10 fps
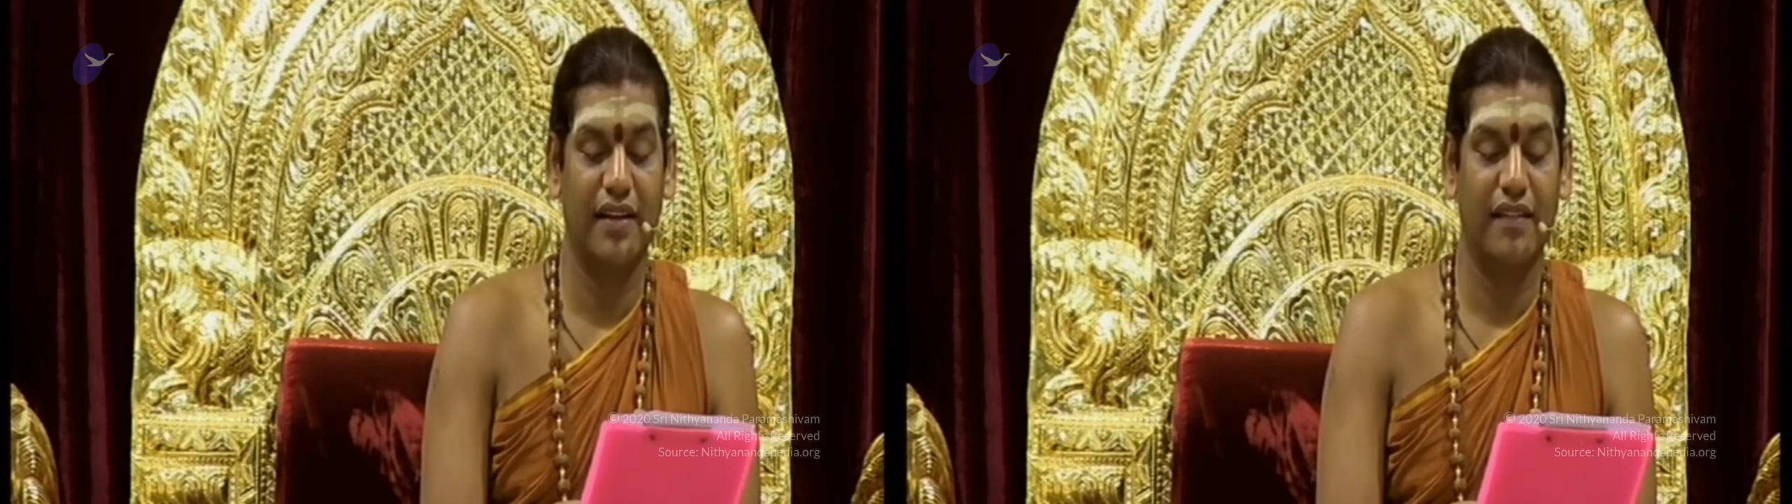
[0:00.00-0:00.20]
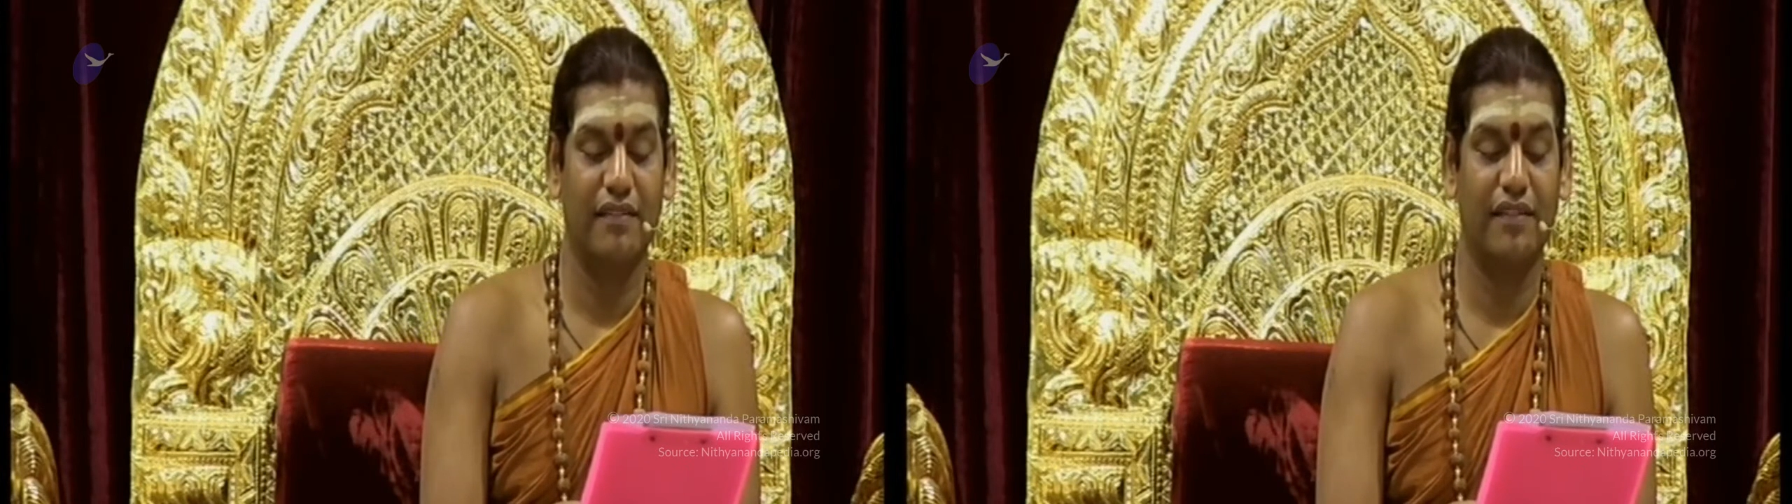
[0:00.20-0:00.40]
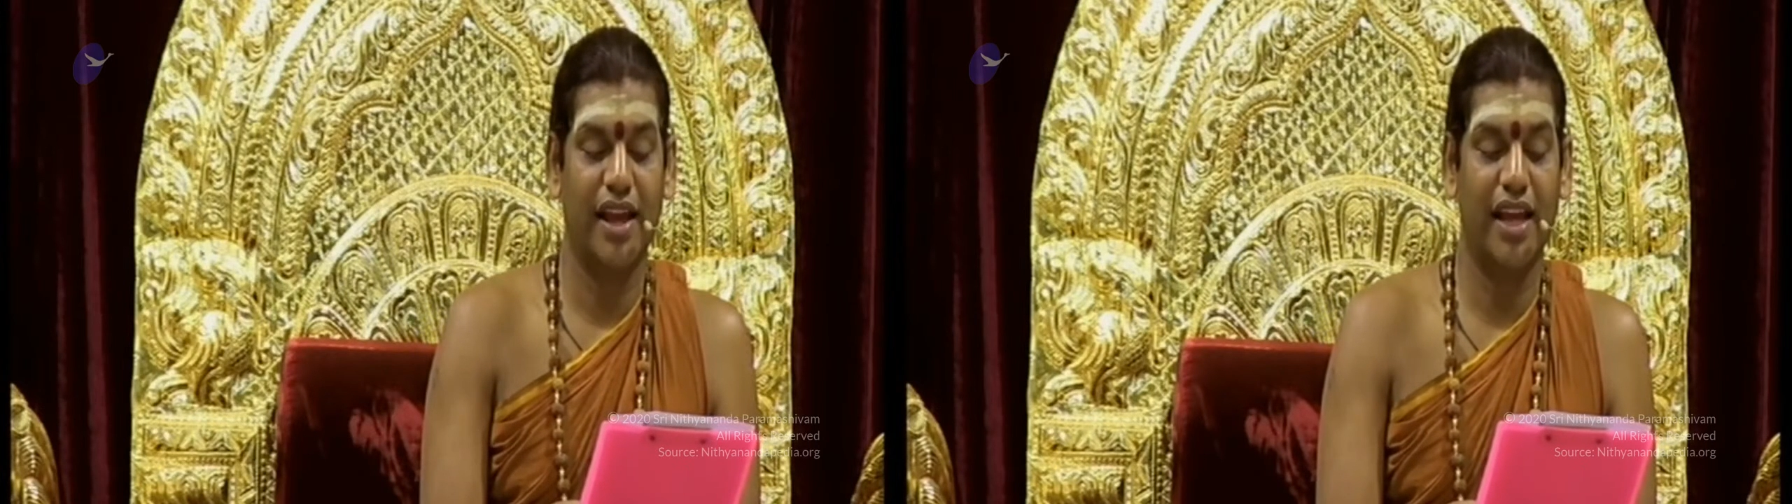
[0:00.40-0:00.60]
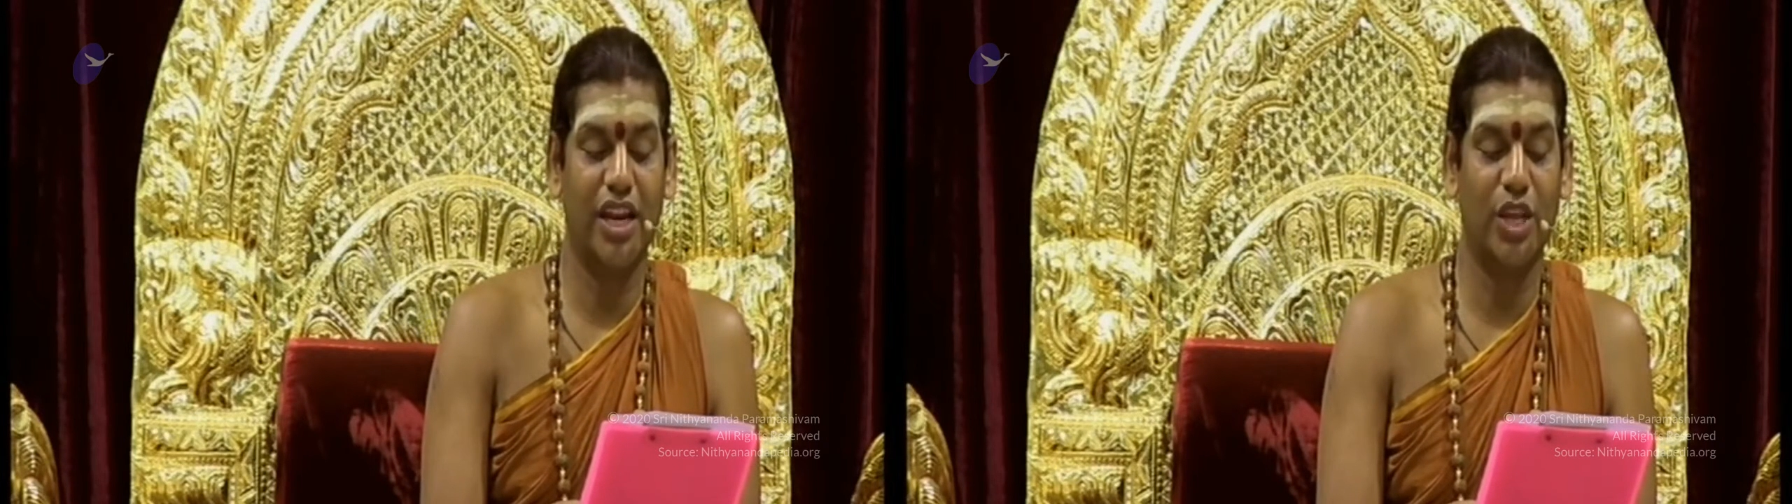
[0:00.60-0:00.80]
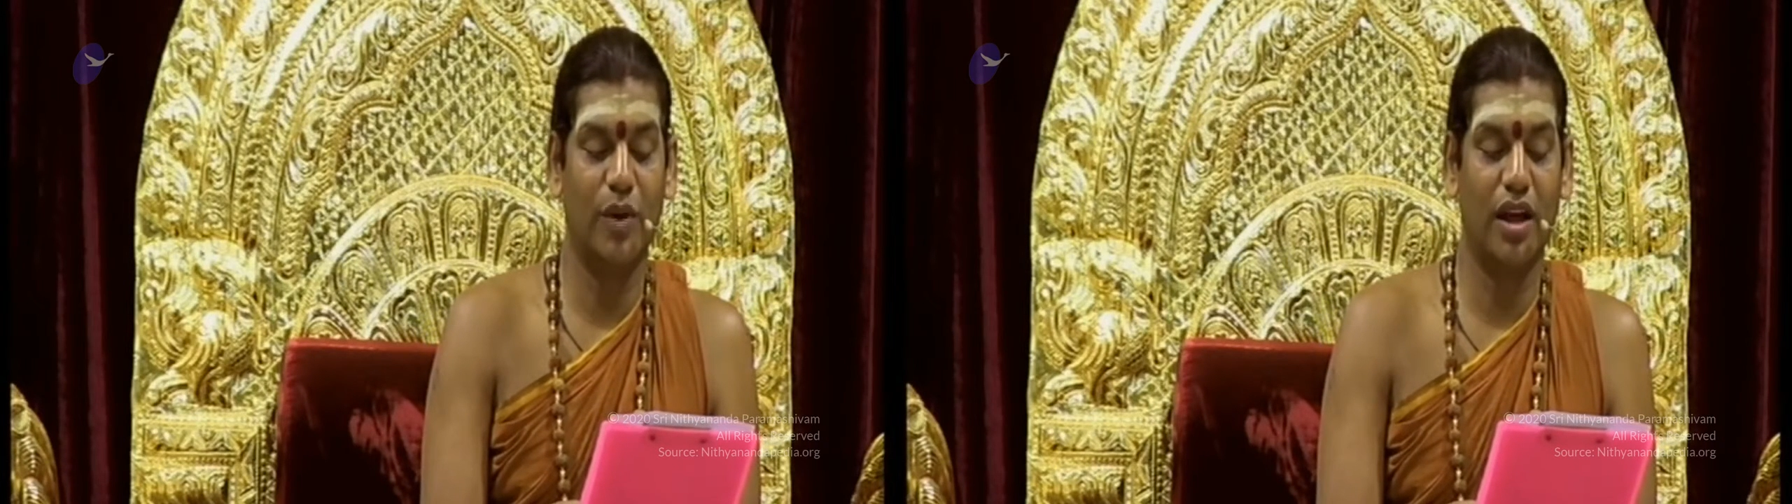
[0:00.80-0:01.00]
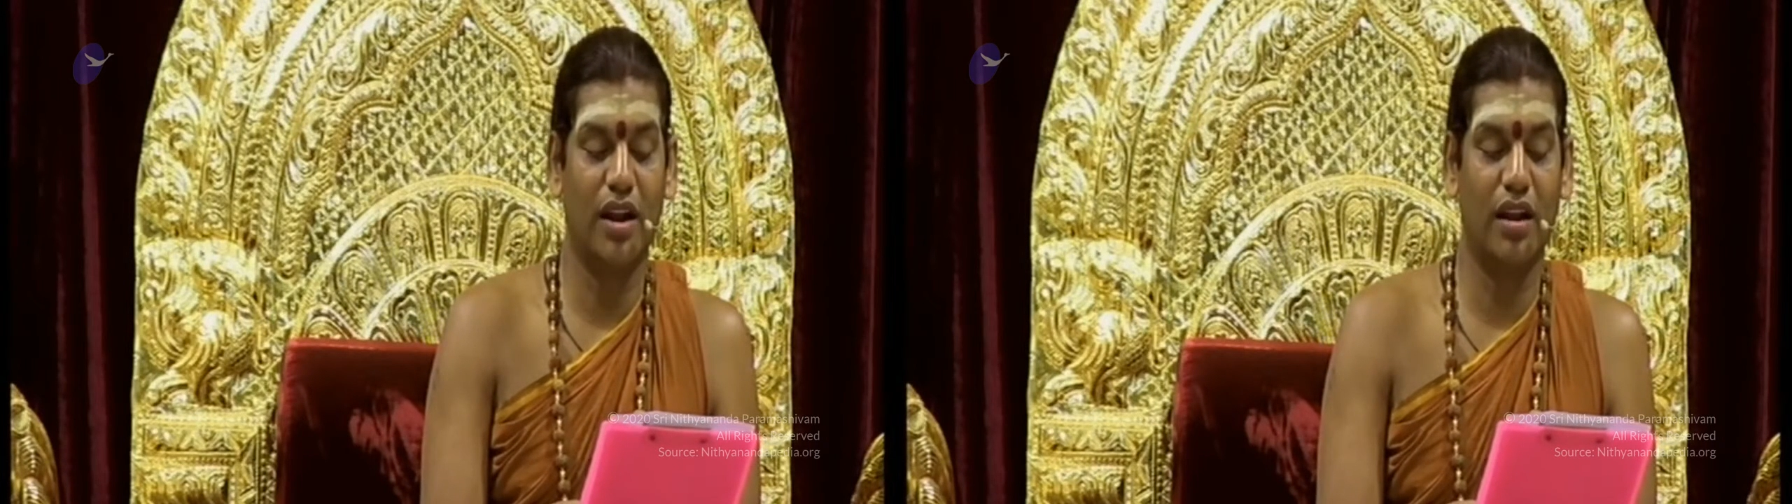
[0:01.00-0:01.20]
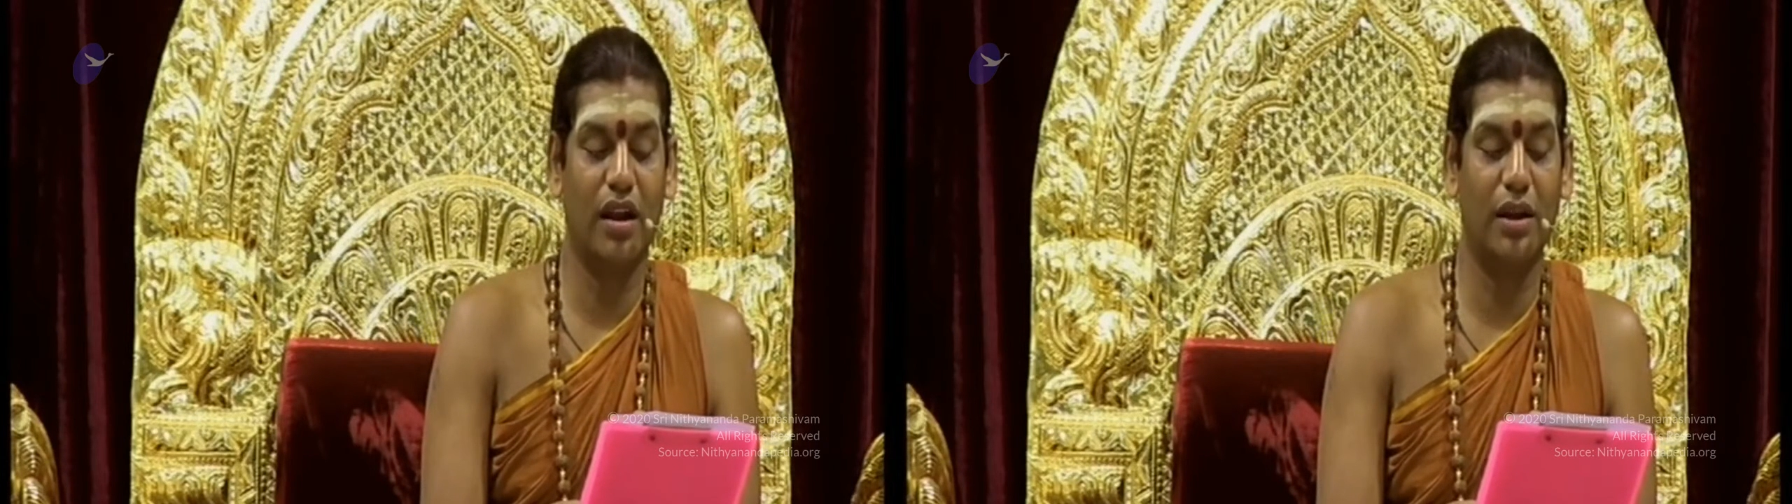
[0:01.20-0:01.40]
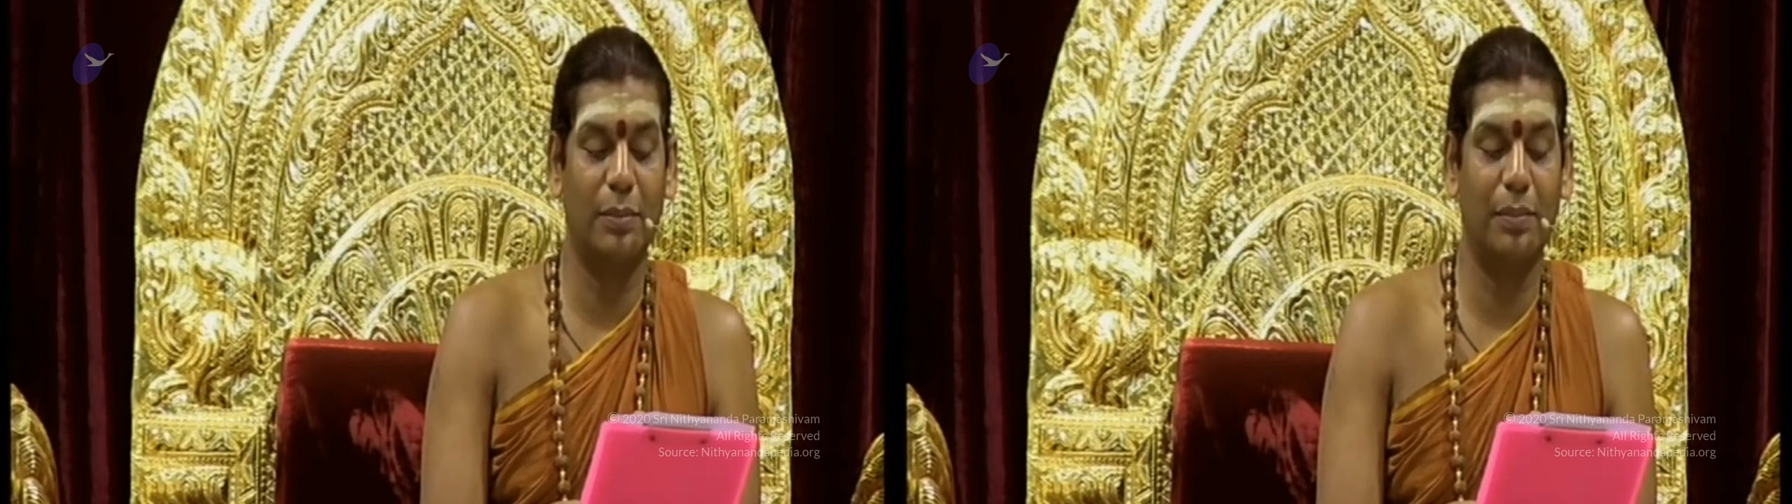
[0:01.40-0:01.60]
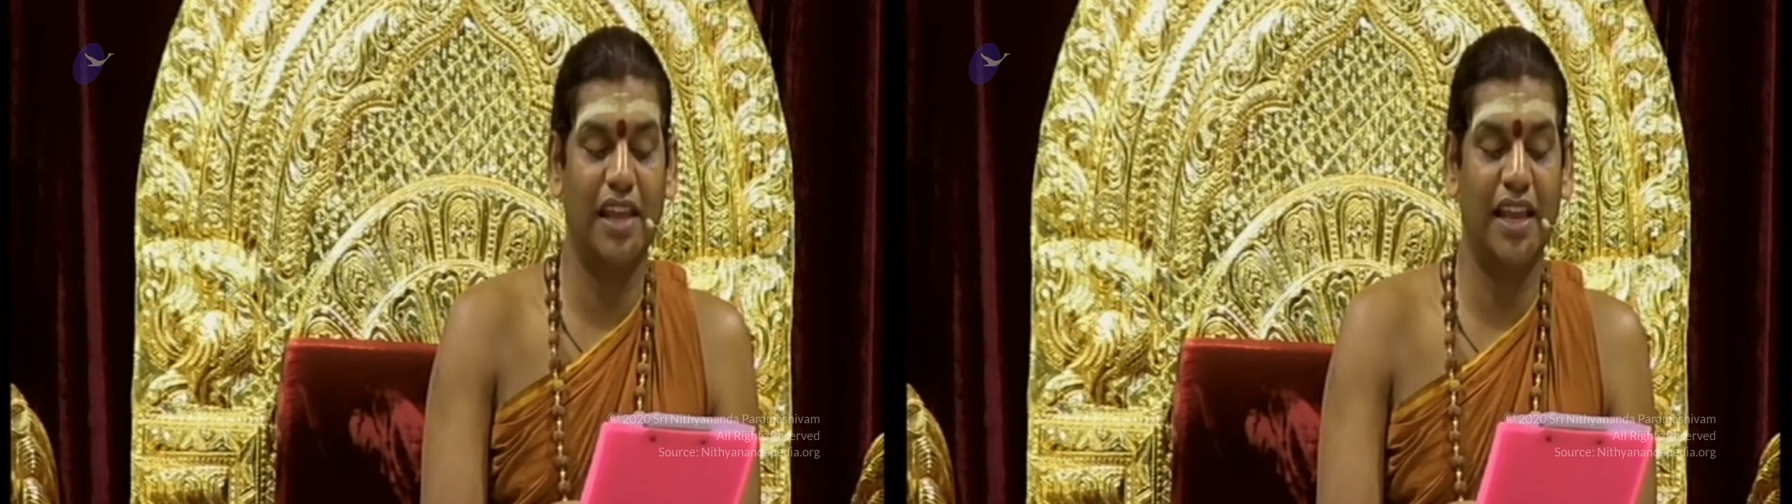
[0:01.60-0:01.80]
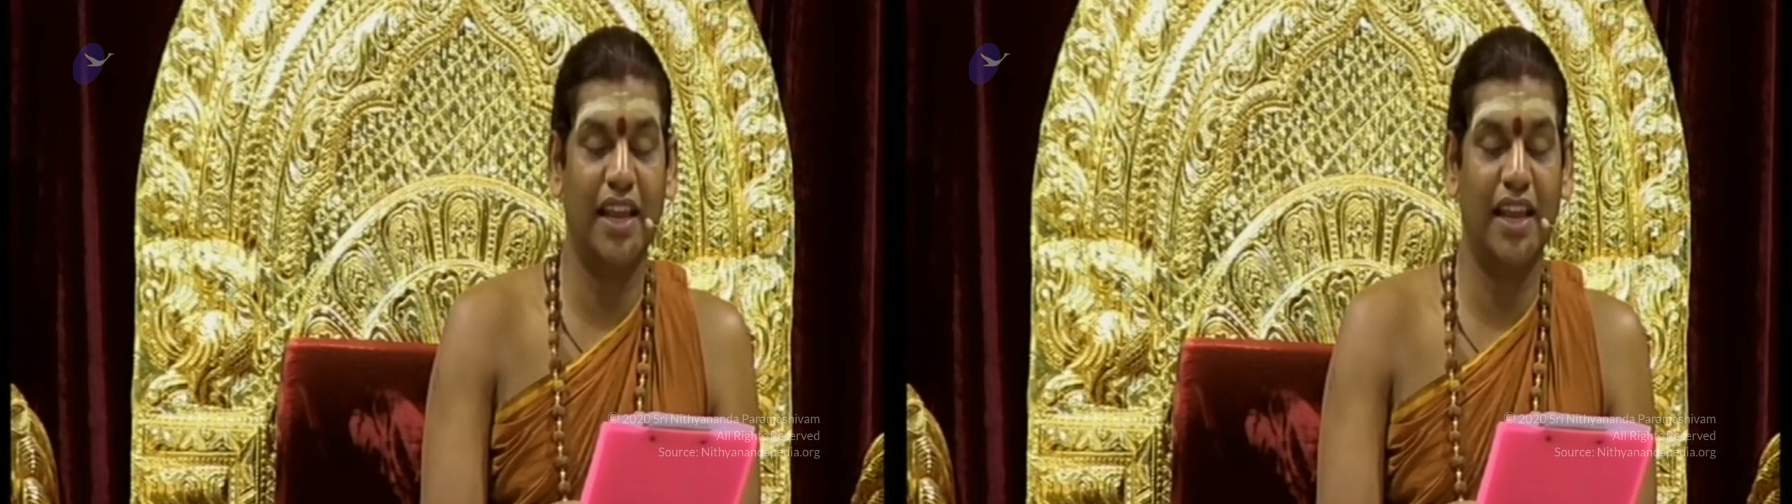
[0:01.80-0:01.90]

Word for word: where you are not being